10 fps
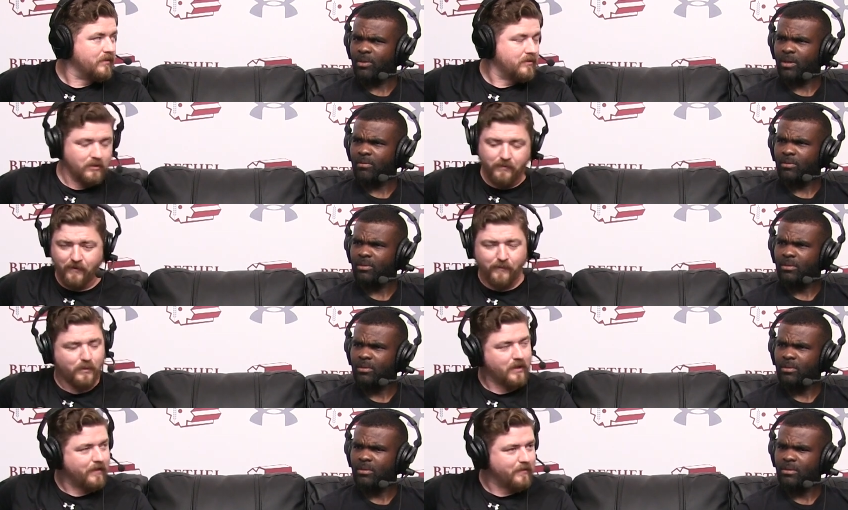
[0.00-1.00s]
Speaker 1: recoveries. Two
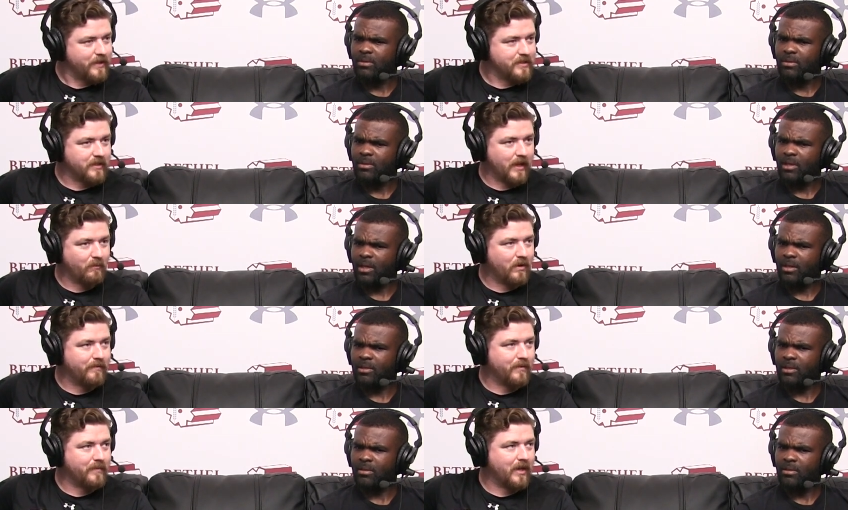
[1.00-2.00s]
fumble recoveries. Yeah, one
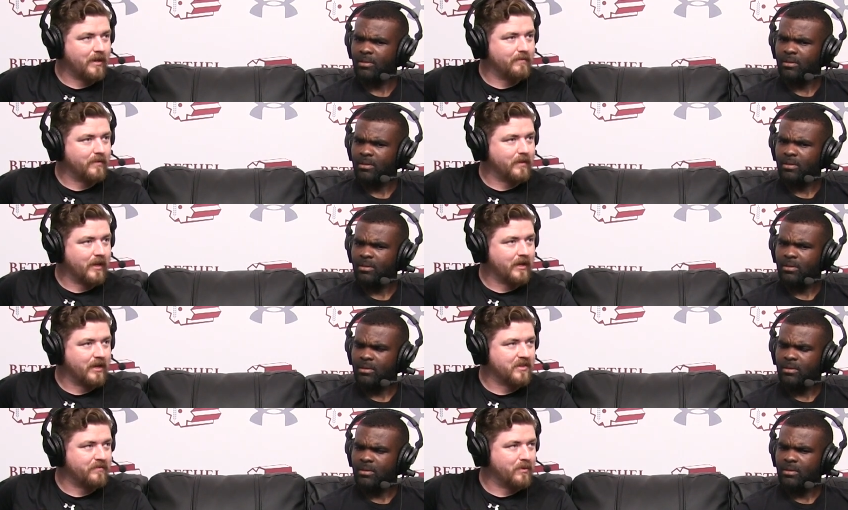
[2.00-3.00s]
of them came. They
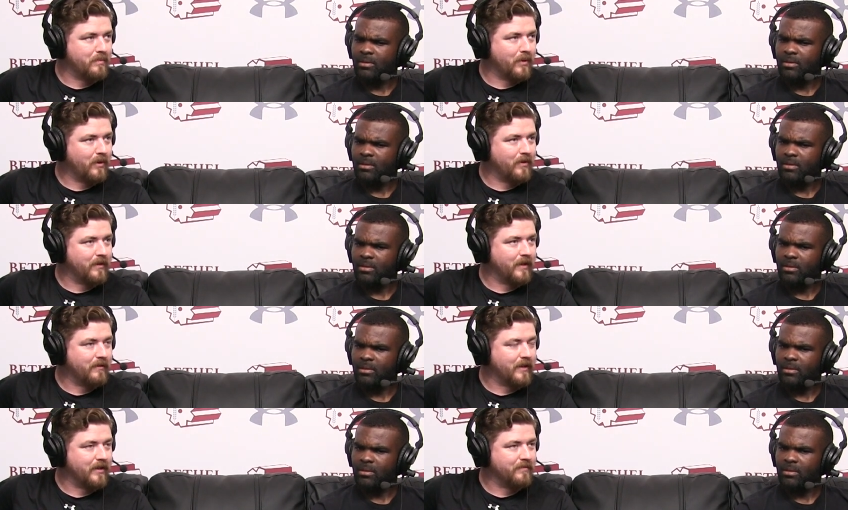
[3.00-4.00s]
caught the football and they
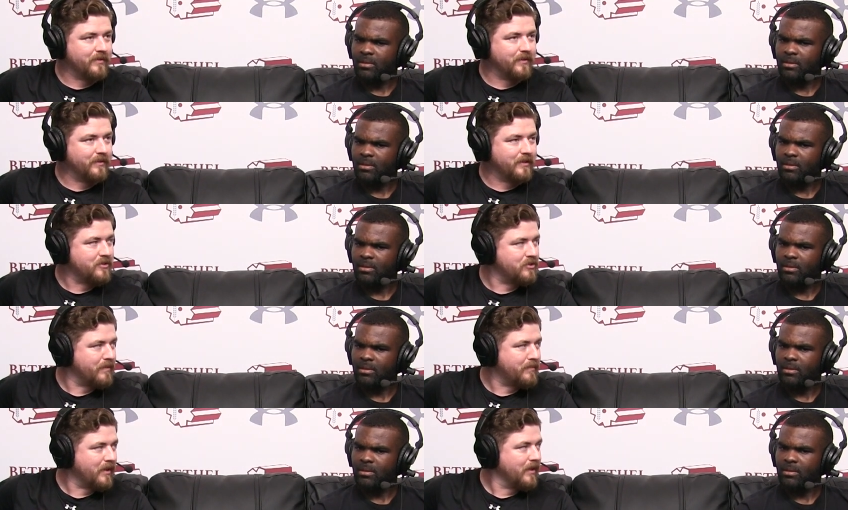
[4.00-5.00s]
were down the field and they
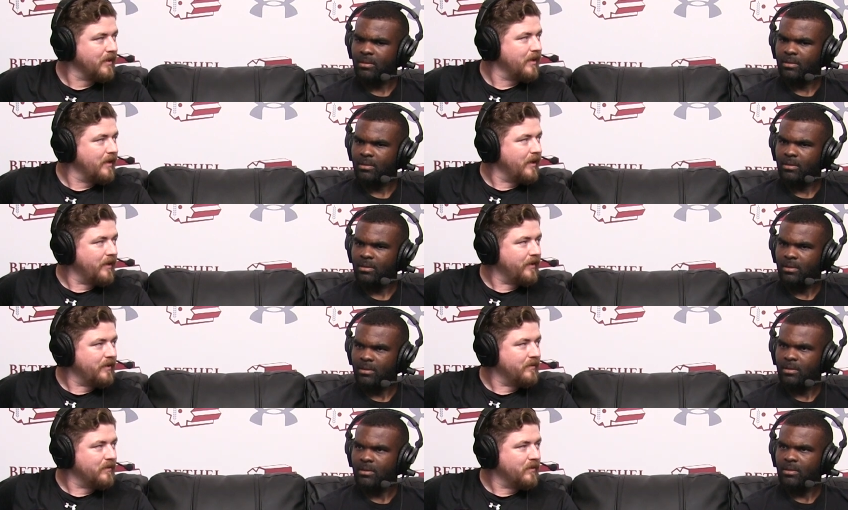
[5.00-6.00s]
stripped it, and
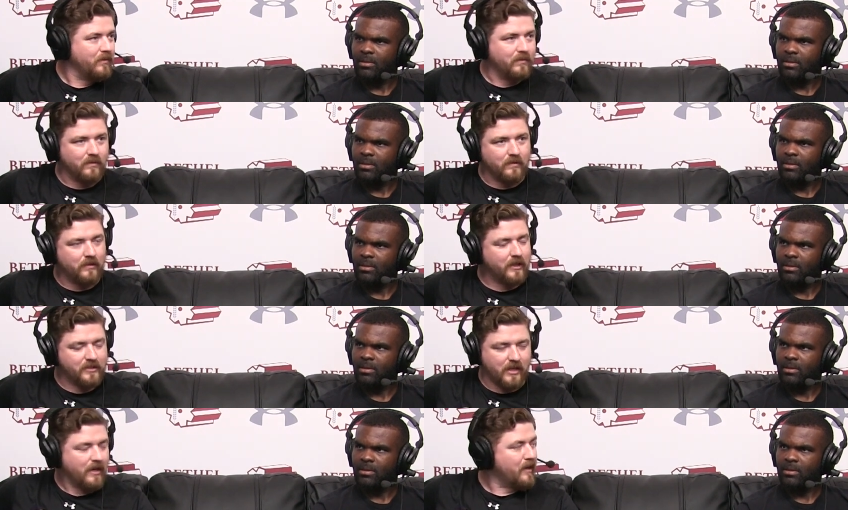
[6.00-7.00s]
then you
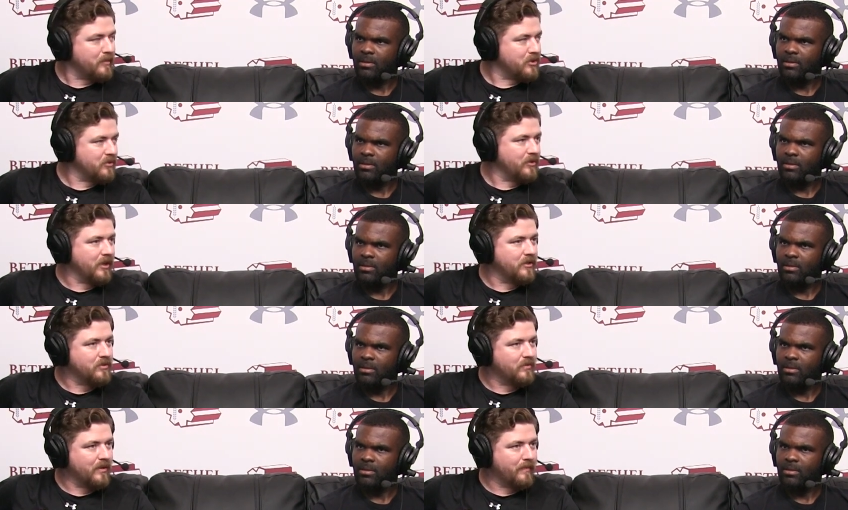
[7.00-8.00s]
guys had an opportunity
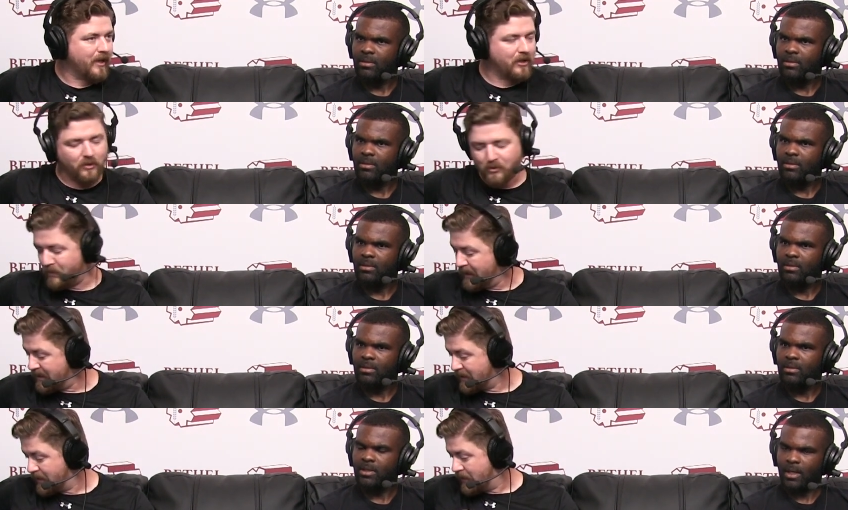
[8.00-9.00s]
to run it back a little
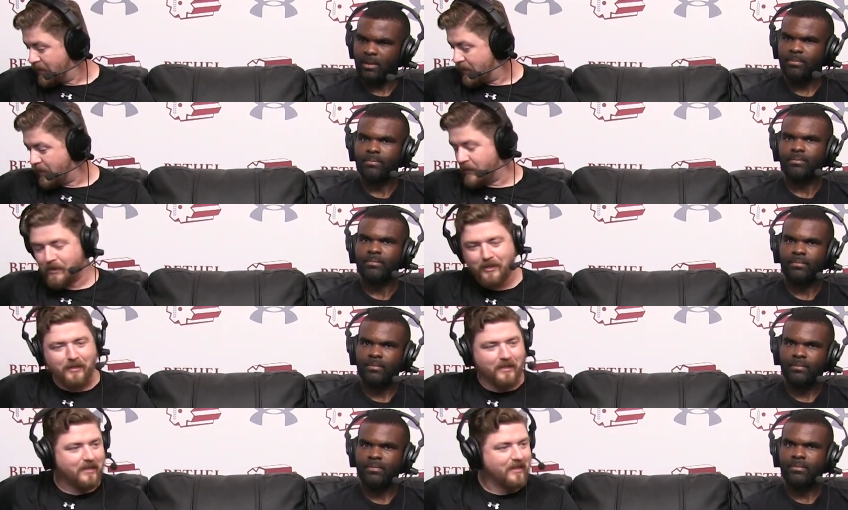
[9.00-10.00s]
bit. Yeah. And
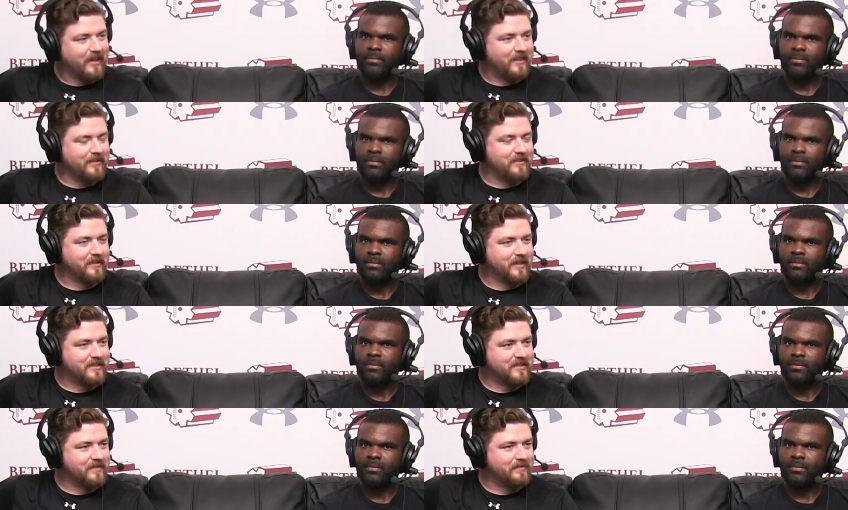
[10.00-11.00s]
then I think you
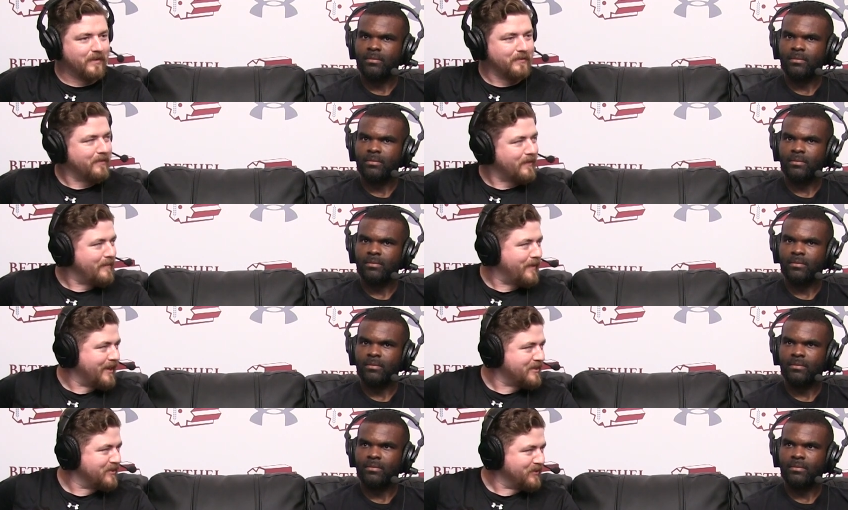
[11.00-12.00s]
guys fumbled it right
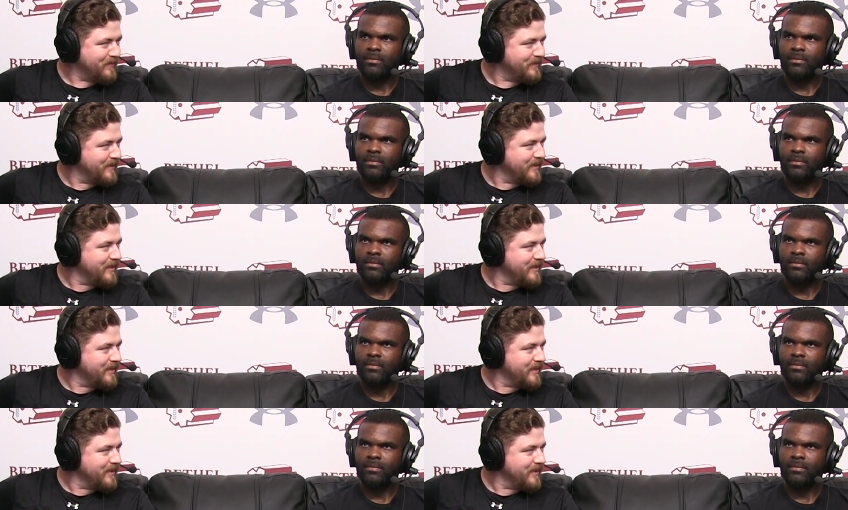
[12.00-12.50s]
back to them